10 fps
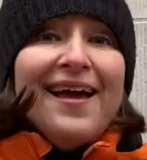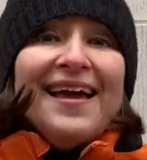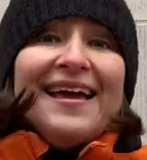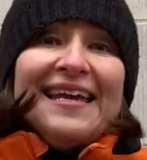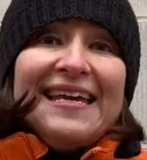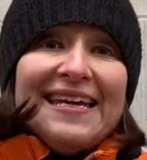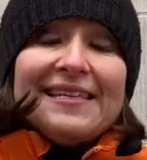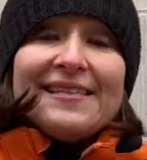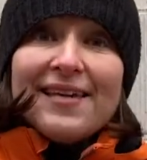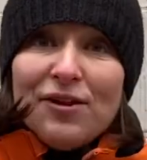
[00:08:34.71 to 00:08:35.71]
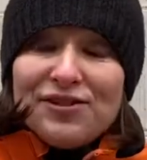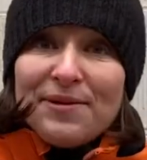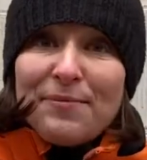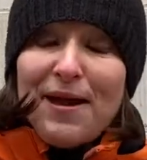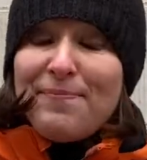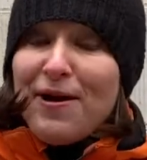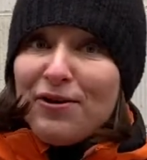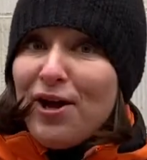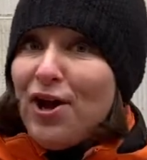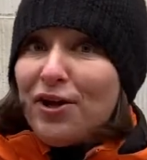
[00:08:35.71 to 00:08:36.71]
He tells him about a
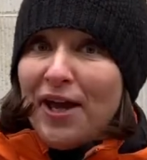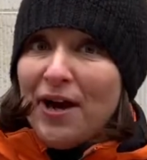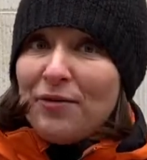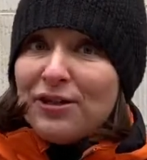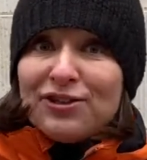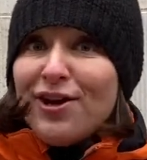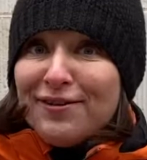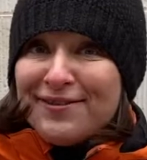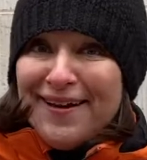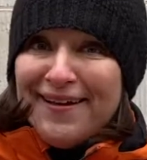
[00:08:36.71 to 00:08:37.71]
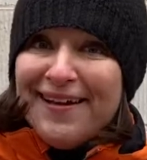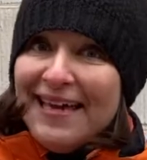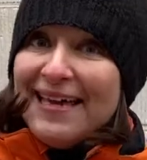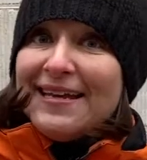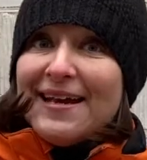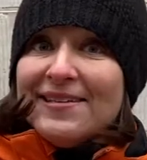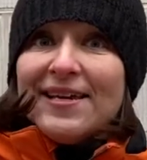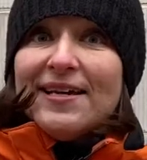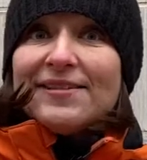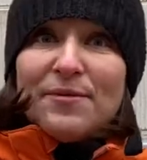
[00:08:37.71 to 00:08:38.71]
Hungarian doctor, Ignaz
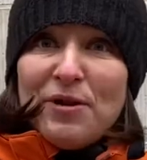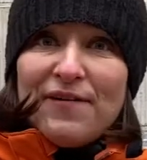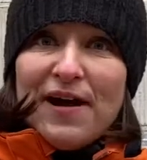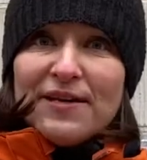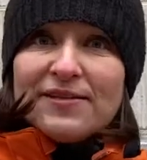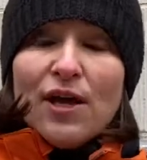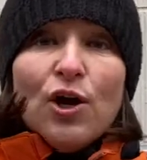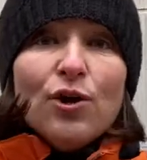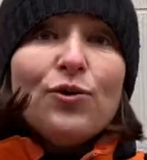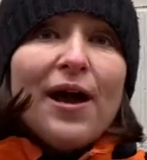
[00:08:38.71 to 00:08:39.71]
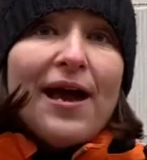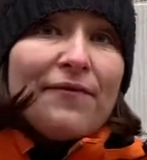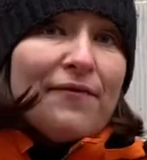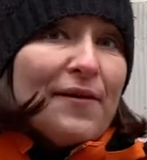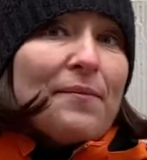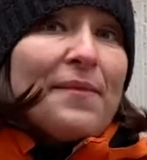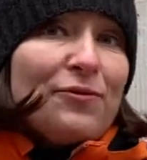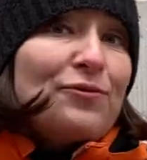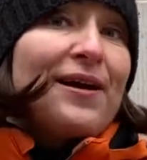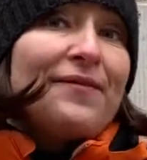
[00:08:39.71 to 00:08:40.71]
Semmelweis, who
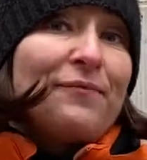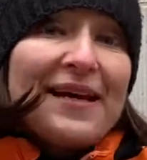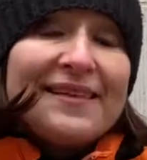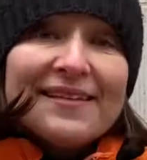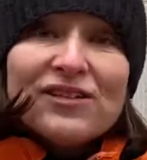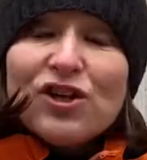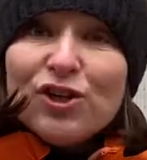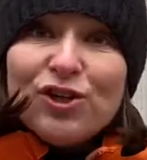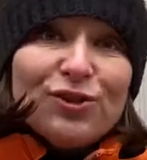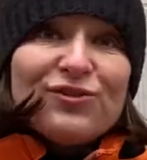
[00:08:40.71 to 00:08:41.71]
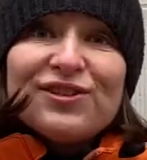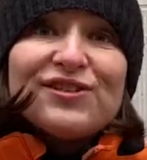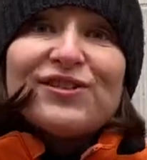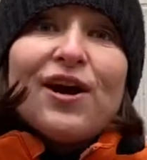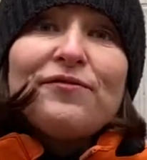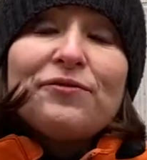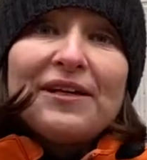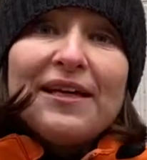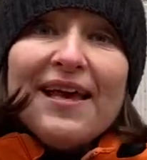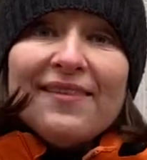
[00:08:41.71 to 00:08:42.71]
have made this huge discovery
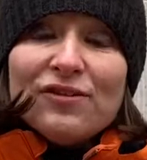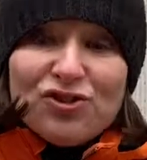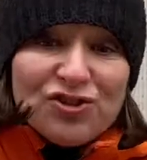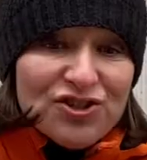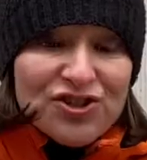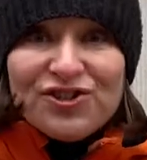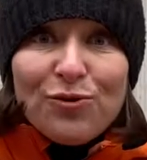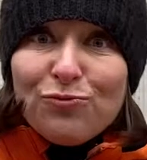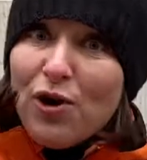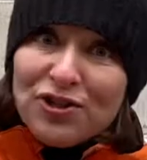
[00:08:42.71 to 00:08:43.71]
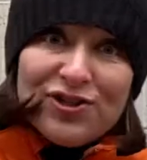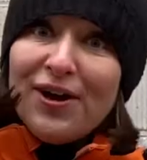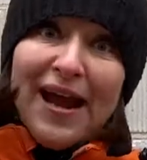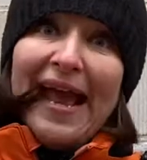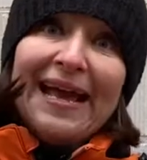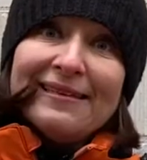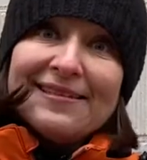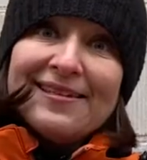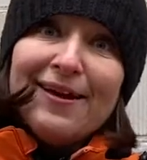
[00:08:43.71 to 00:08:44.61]
that you should just wash your hands.